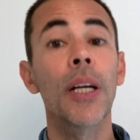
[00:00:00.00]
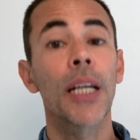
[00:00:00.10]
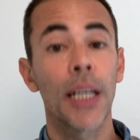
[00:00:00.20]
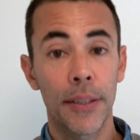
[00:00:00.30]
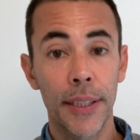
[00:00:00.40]

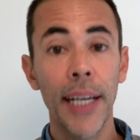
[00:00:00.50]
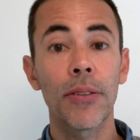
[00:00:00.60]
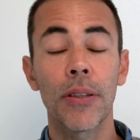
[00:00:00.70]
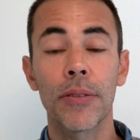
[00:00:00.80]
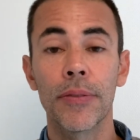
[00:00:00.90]
cut down
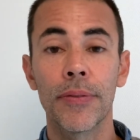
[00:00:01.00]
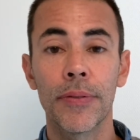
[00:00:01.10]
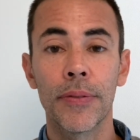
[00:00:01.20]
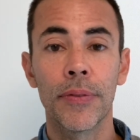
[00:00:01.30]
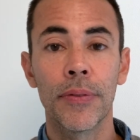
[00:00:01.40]
on,
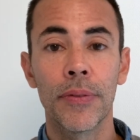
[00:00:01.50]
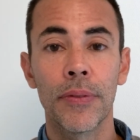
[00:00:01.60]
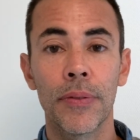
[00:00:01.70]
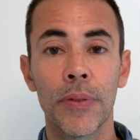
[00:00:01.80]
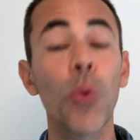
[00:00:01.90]

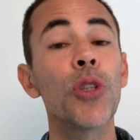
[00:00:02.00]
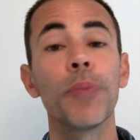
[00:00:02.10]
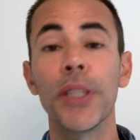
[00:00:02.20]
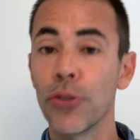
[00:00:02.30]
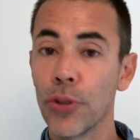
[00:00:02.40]
which
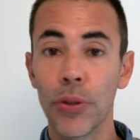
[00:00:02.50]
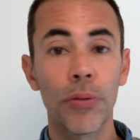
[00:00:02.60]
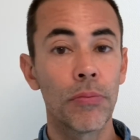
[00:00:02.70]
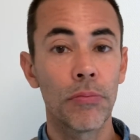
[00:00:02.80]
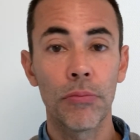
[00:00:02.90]
means to
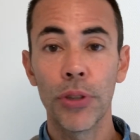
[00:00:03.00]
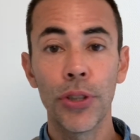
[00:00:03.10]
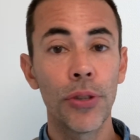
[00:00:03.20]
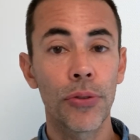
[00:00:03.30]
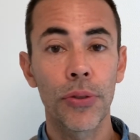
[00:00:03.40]

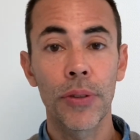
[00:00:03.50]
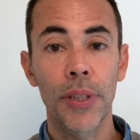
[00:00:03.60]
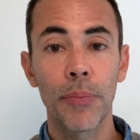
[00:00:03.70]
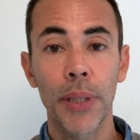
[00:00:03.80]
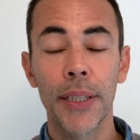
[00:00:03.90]
reduce,
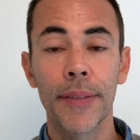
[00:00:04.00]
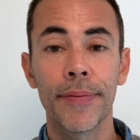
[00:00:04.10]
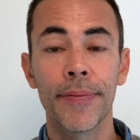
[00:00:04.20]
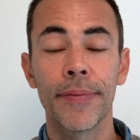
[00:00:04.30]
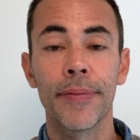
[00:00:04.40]
simply.
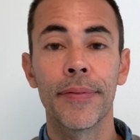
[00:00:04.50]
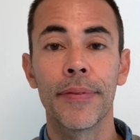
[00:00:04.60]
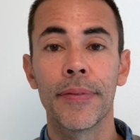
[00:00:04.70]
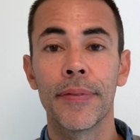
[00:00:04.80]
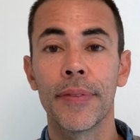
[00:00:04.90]

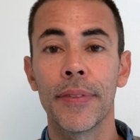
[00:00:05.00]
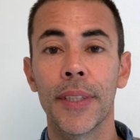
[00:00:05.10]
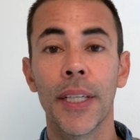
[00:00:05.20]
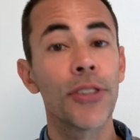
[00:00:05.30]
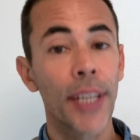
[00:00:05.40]

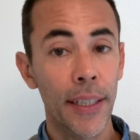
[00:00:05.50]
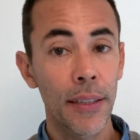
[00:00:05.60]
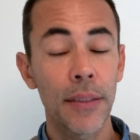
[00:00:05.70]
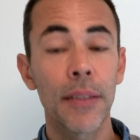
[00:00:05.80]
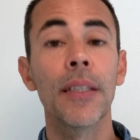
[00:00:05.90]

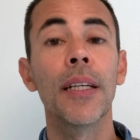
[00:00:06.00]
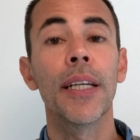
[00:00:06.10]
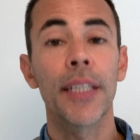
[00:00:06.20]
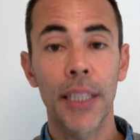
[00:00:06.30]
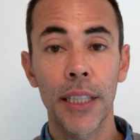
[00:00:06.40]
Second,
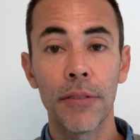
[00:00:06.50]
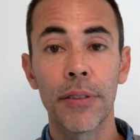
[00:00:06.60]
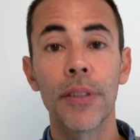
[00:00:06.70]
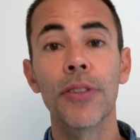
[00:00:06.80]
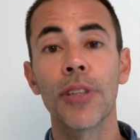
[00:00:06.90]
give
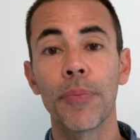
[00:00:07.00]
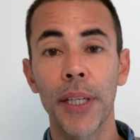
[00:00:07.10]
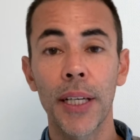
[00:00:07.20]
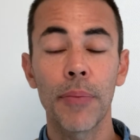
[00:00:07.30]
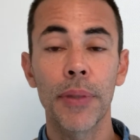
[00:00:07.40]
something
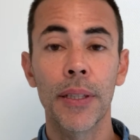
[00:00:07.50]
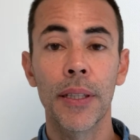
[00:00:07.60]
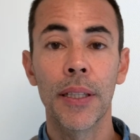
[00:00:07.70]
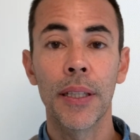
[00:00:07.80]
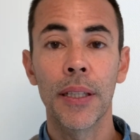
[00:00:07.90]
up,
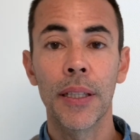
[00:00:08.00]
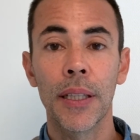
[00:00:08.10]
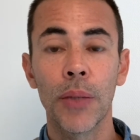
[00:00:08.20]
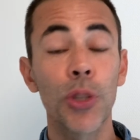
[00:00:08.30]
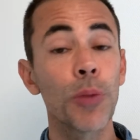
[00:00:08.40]

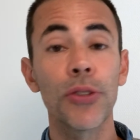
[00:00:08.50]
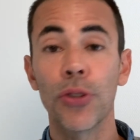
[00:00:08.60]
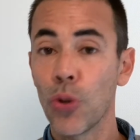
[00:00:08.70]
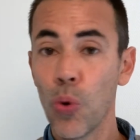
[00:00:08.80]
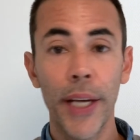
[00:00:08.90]
which means to
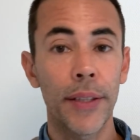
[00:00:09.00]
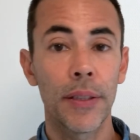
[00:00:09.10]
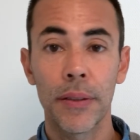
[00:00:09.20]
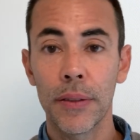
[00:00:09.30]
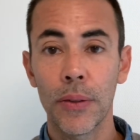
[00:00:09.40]
quit
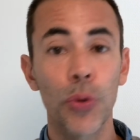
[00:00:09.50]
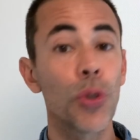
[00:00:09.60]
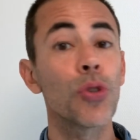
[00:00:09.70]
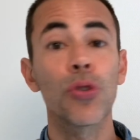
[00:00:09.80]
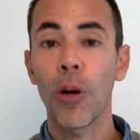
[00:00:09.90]
or to
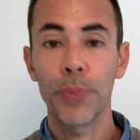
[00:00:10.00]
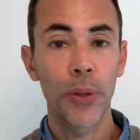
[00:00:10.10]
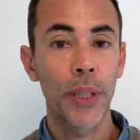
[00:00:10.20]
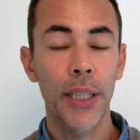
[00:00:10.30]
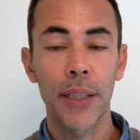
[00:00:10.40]
stop
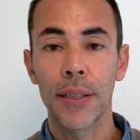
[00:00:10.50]
doing it.